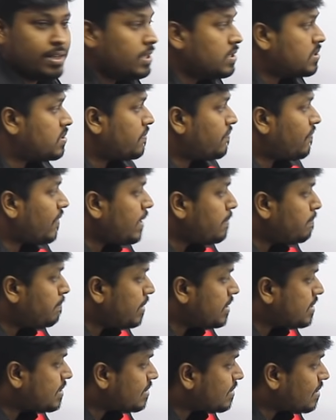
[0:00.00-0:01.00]
So 5
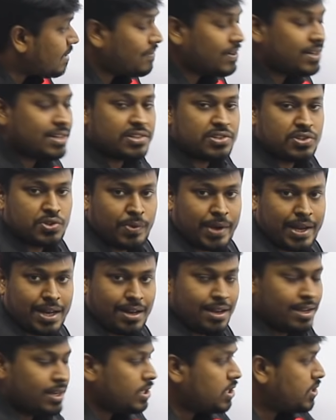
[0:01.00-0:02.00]
plus 7 is
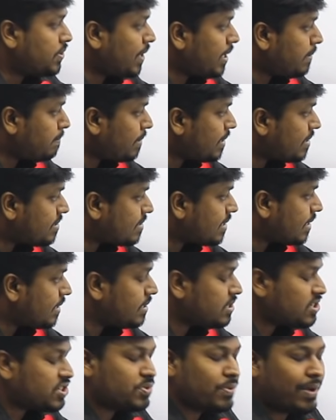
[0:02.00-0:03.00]
12, 12 plus
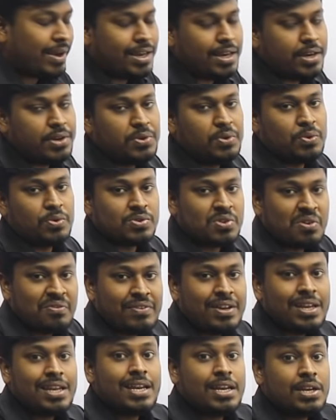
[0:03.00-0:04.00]
10 is 22. So
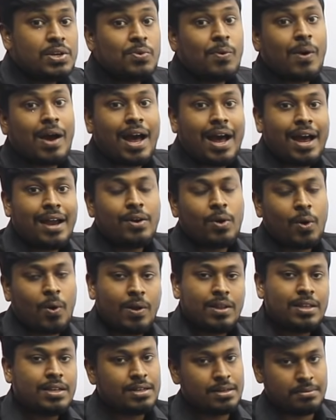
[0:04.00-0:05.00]
we need to add
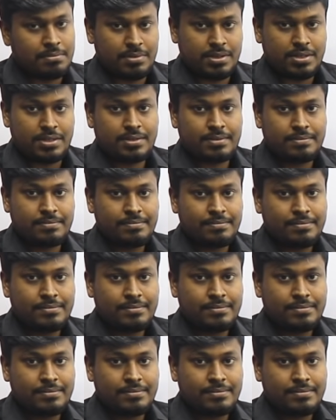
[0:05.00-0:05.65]
all the numbers.